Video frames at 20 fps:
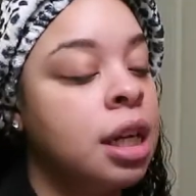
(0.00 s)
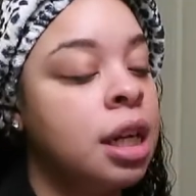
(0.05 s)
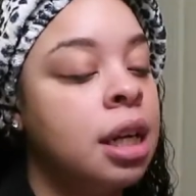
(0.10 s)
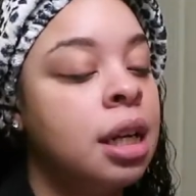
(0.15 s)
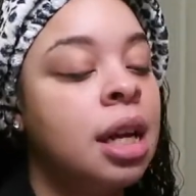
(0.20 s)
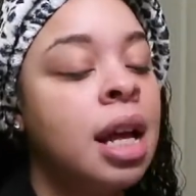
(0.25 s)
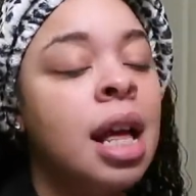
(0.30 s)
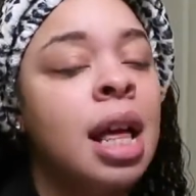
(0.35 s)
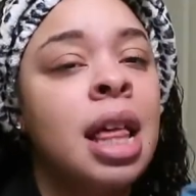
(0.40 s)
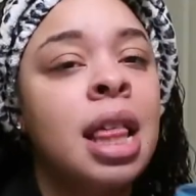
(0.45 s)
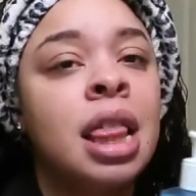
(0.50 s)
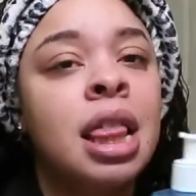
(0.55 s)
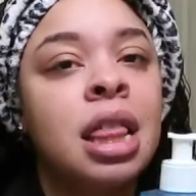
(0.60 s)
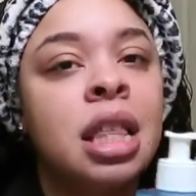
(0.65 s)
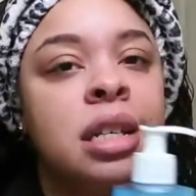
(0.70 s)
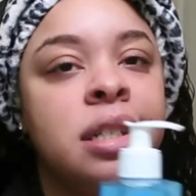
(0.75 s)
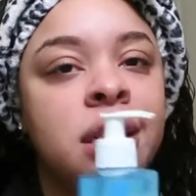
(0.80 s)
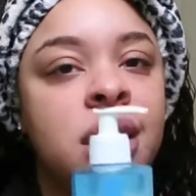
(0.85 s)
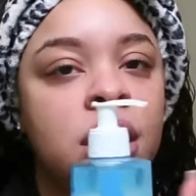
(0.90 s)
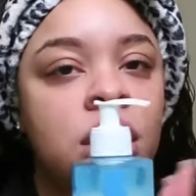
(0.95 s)
and
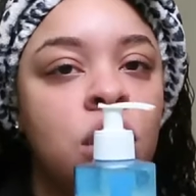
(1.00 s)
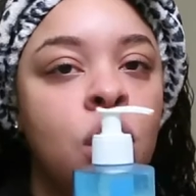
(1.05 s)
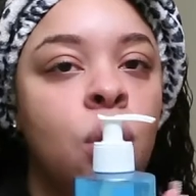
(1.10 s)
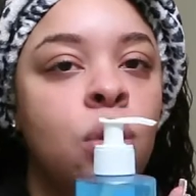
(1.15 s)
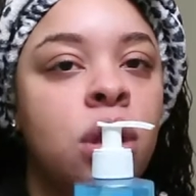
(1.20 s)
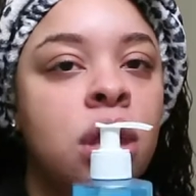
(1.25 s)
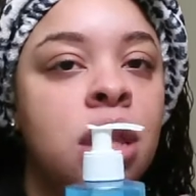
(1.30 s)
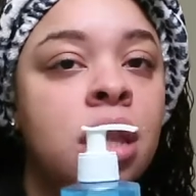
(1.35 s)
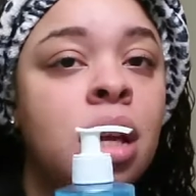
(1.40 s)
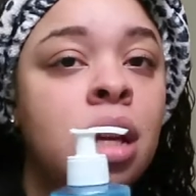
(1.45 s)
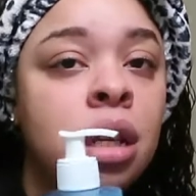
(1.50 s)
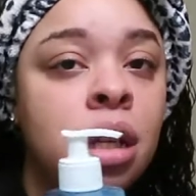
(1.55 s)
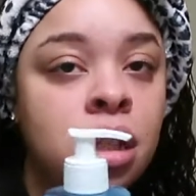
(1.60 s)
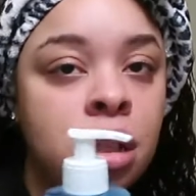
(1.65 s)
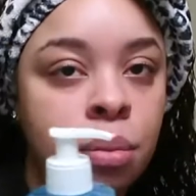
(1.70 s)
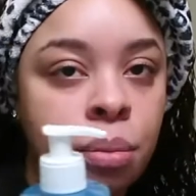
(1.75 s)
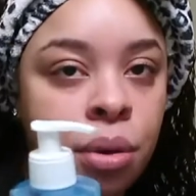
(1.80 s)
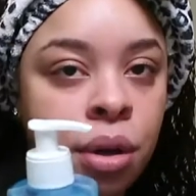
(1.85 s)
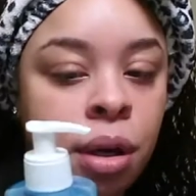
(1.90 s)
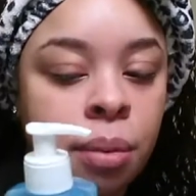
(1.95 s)
this is the only thing that
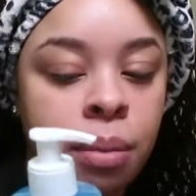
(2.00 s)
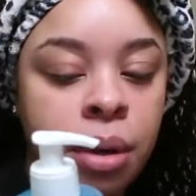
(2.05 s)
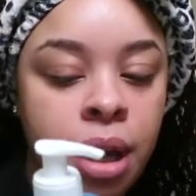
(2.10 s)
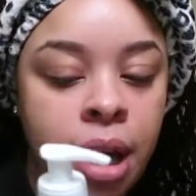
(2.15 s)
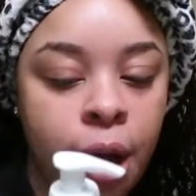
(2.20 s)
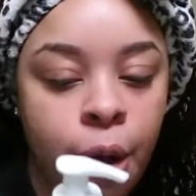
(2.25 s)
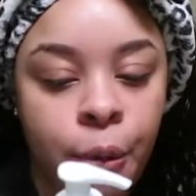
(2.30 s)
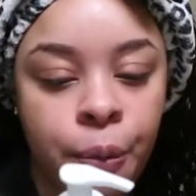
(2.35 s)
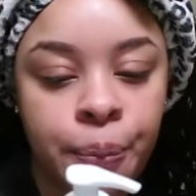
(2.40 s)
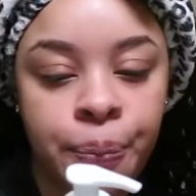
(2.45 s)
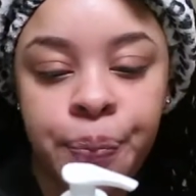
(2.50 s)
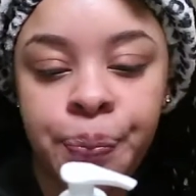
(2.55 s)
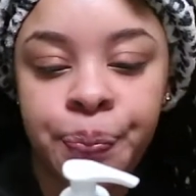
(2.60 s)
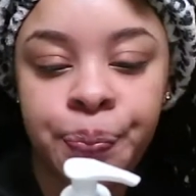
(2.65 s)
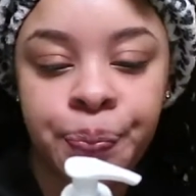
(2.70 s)
doesn't break me out.